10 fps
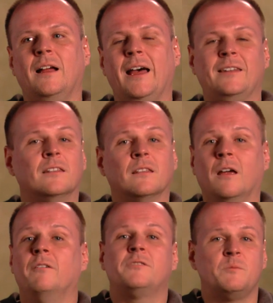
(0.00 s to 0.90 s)
I'd
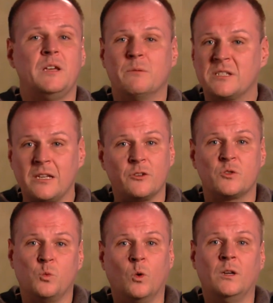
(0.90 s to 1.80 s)
love to be able to say
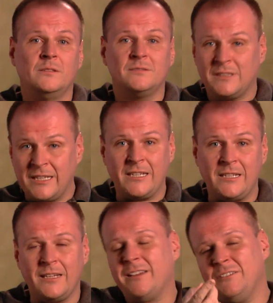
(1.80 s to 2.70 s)
there's one
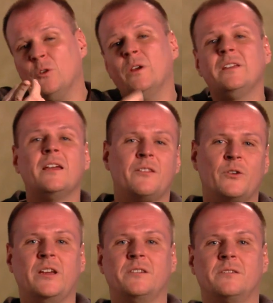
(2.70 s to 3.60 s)
key, and you know what? Yeah,
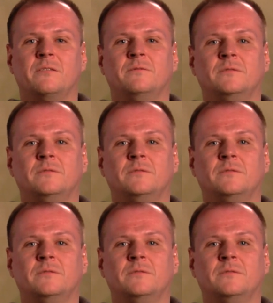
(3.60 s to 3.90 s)
there is.